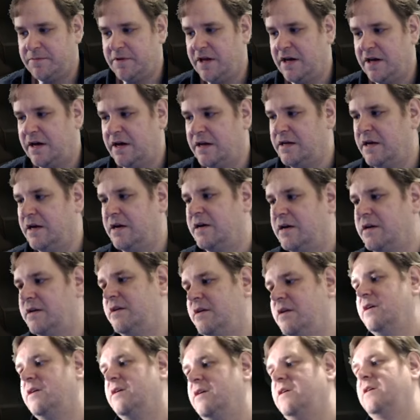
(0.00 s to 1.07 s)
I,
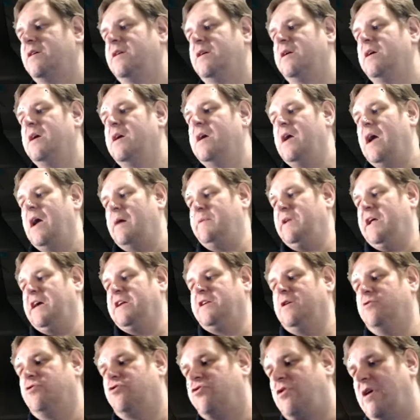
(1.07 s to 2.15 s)
I, uh, I mean, I
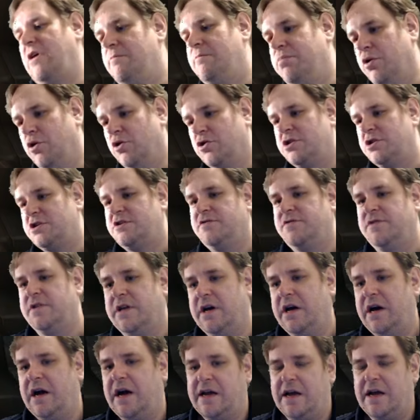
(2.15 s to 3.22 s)
don't try and push for
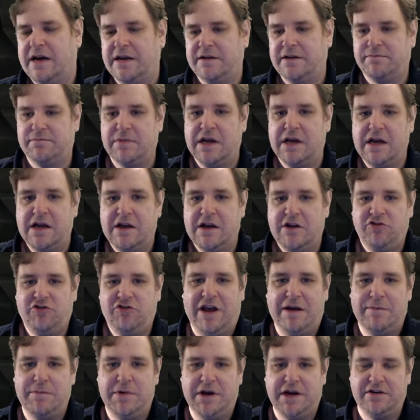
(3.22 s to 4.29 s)
that. I, I
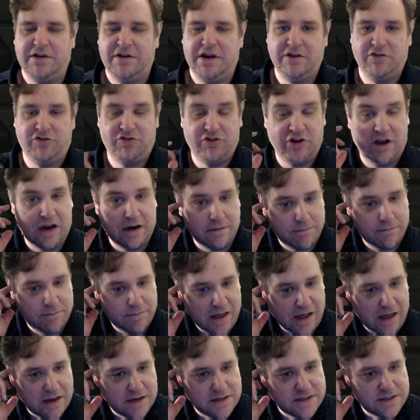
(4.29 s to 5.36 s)
gem and enchant
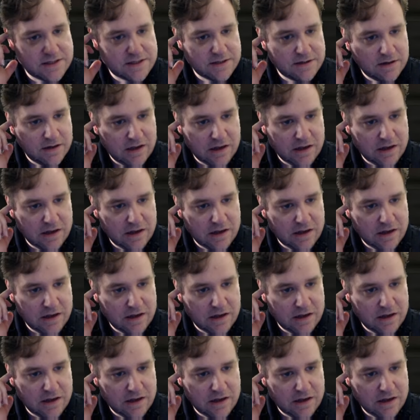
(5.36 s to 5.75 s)
haste.